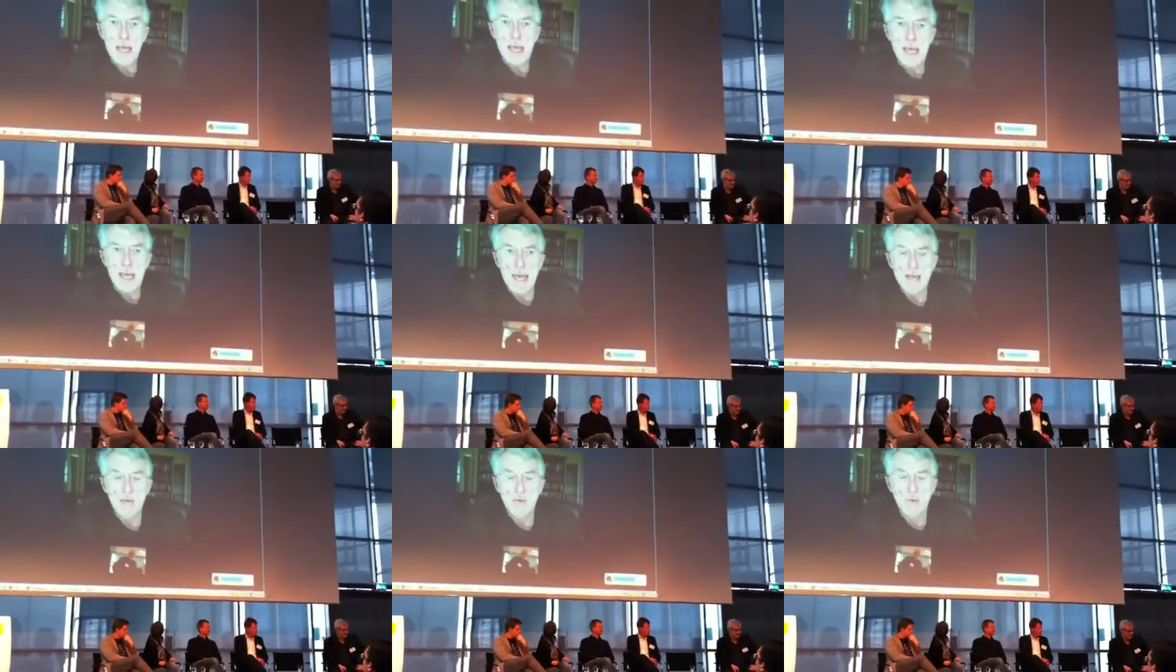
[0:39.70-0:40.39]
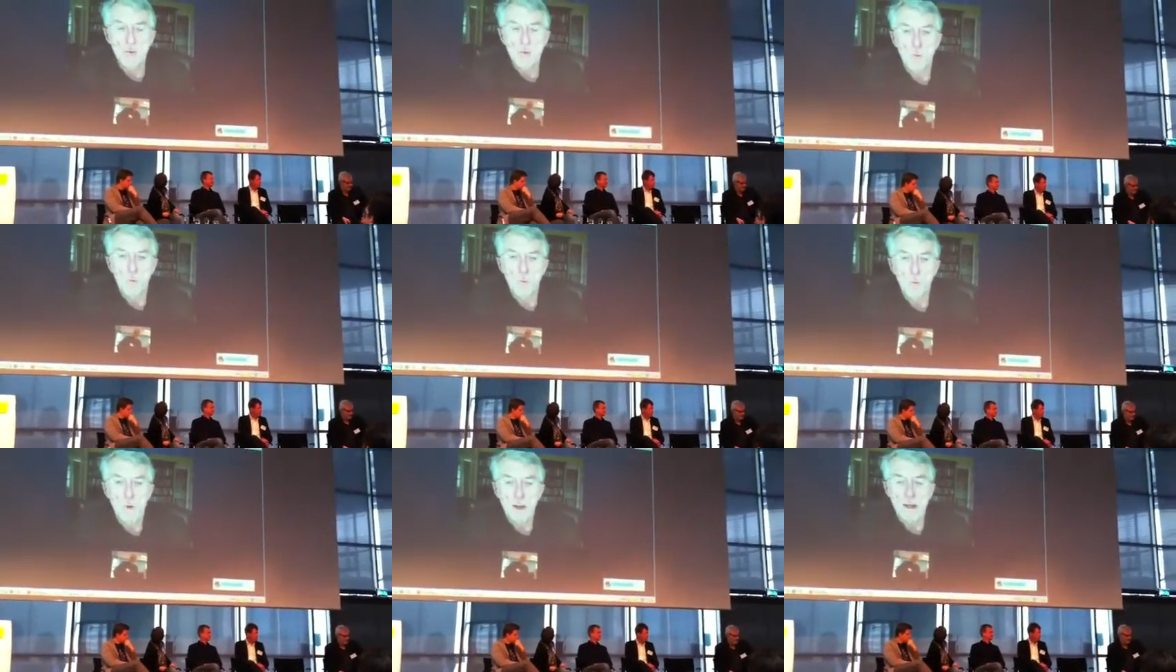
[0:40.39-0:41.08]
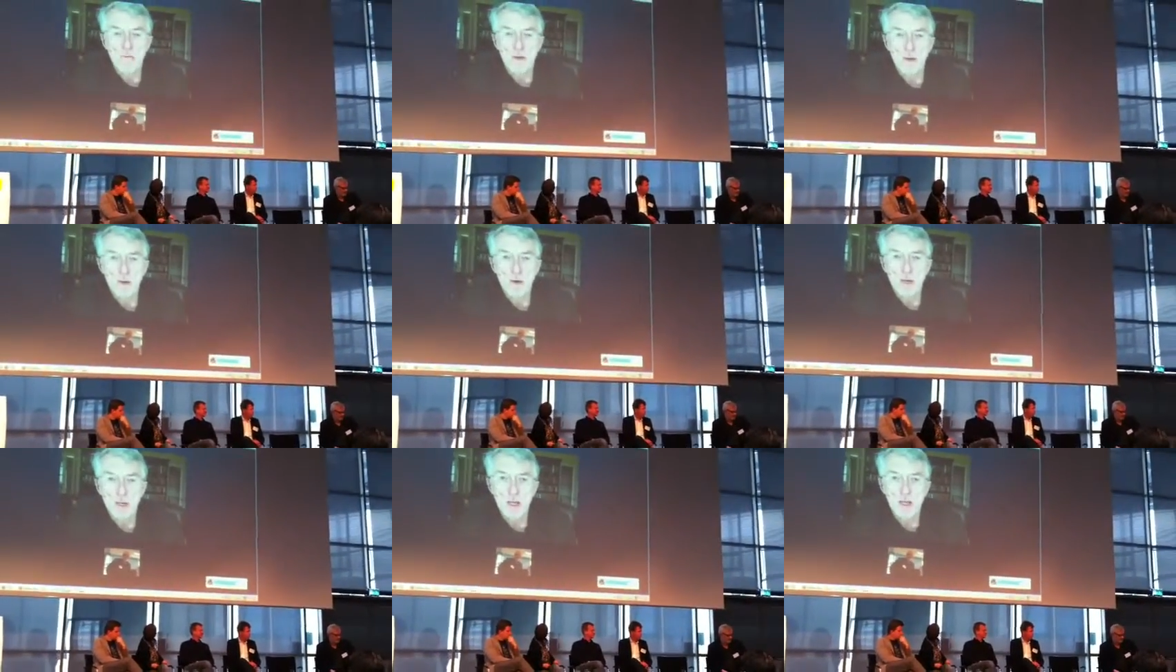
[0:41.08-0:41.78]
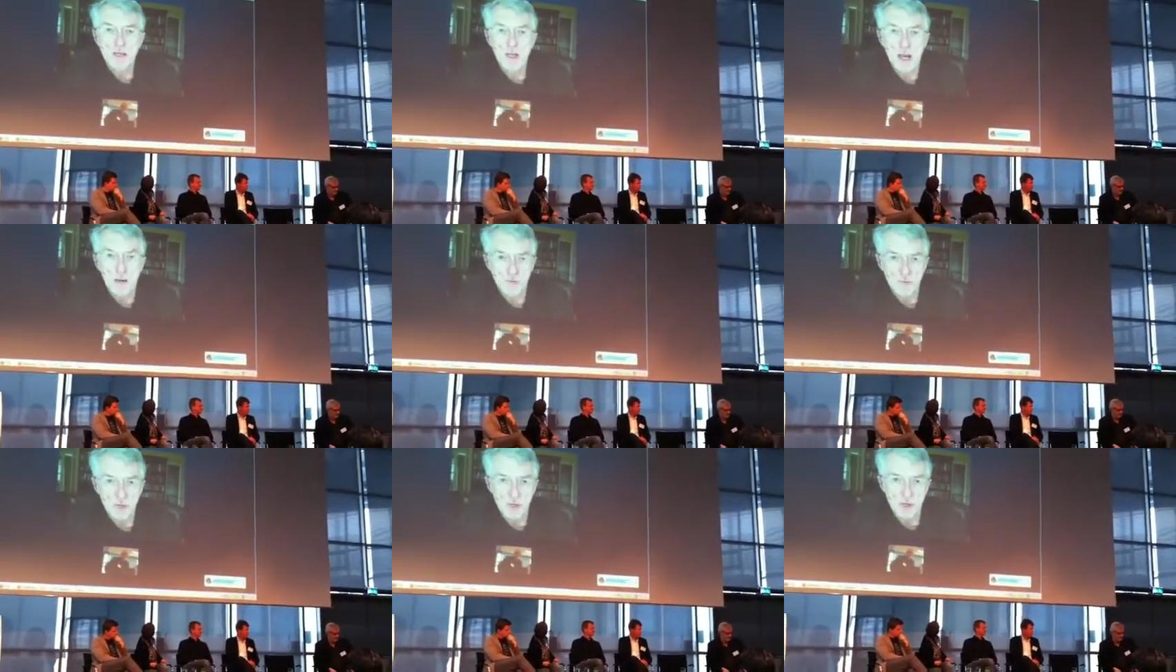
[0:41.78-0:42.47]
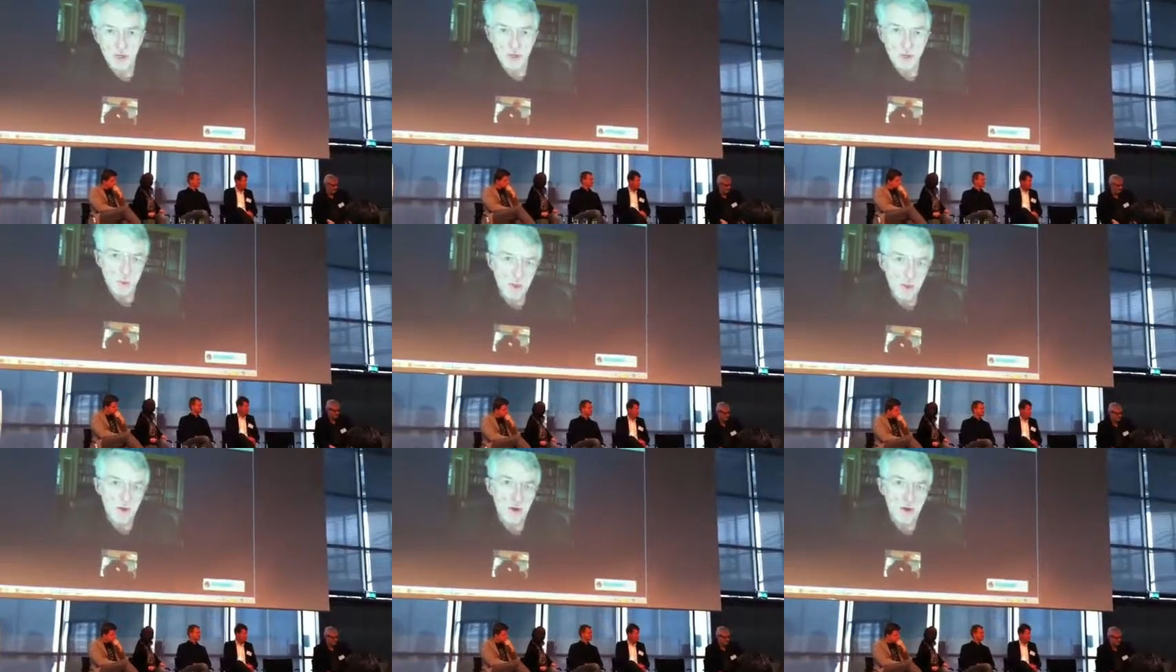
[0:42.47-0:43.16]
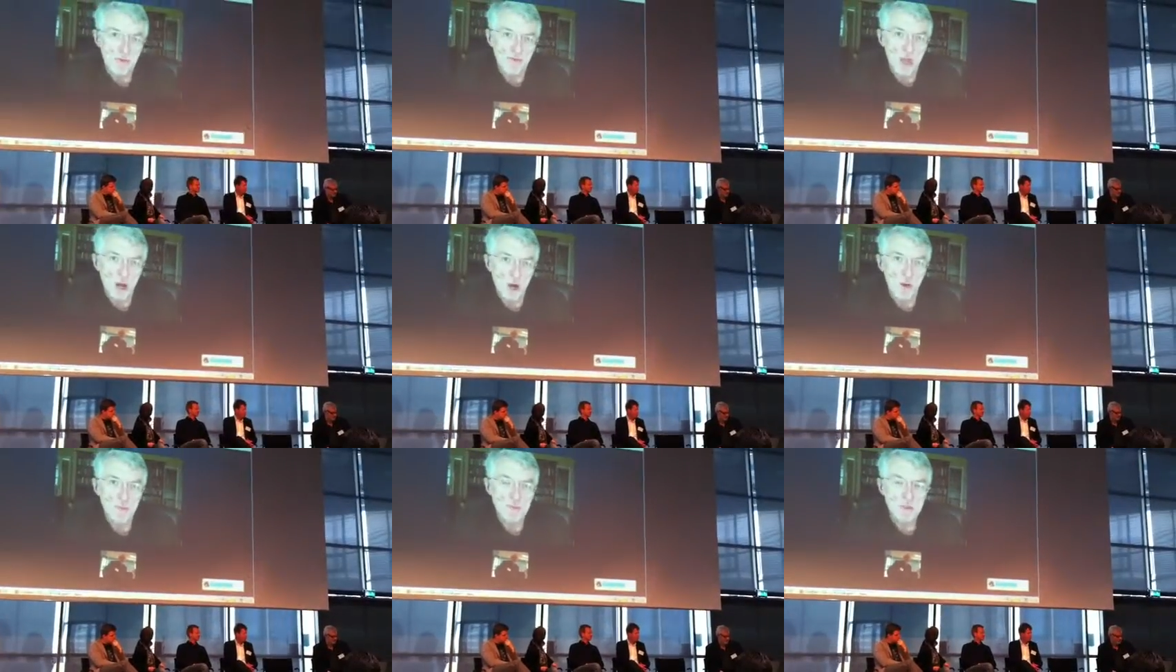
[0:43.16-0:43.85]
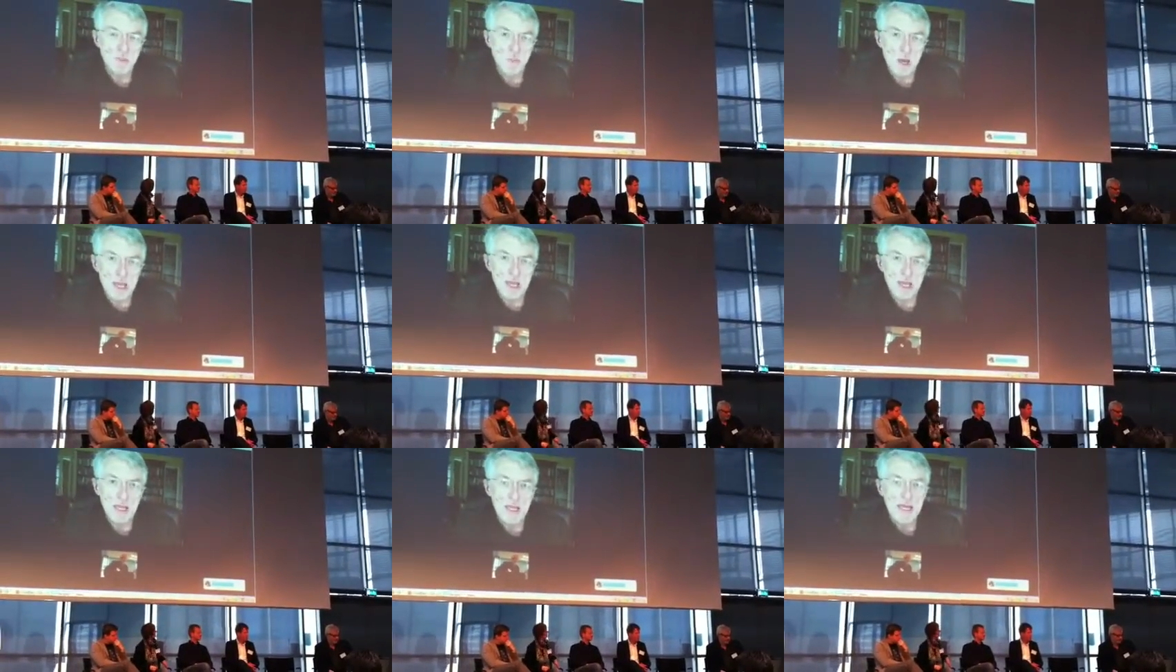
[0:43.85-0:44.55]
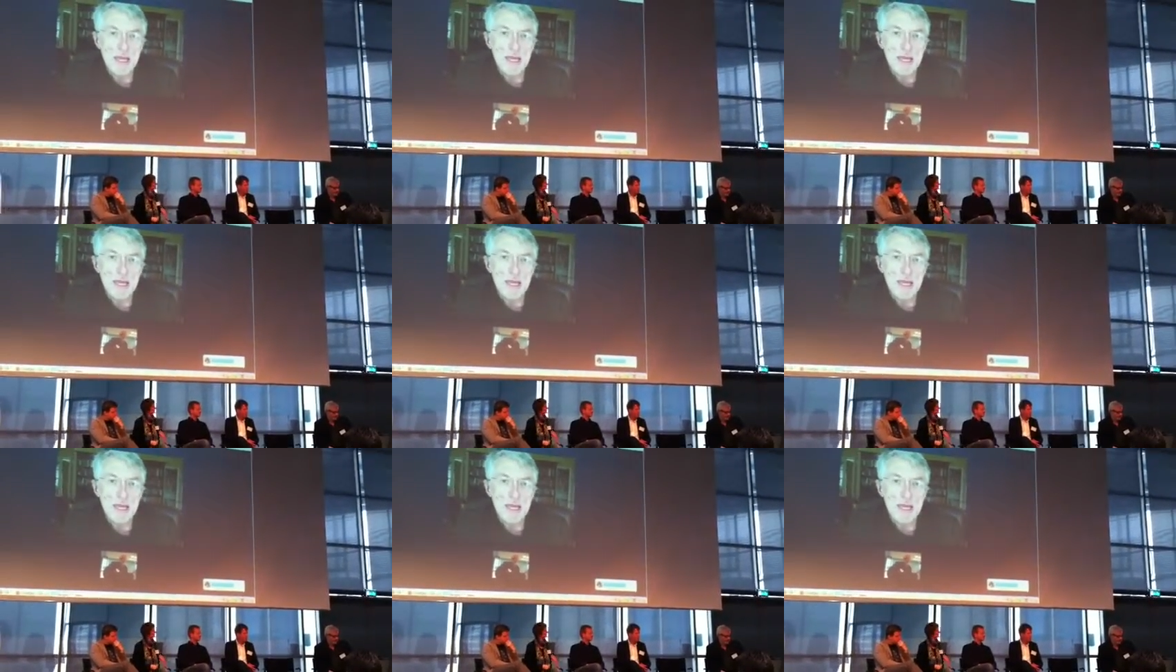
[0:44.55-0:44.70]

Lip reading: And what I've learned in his coverage of Twitter, the Arab Spring,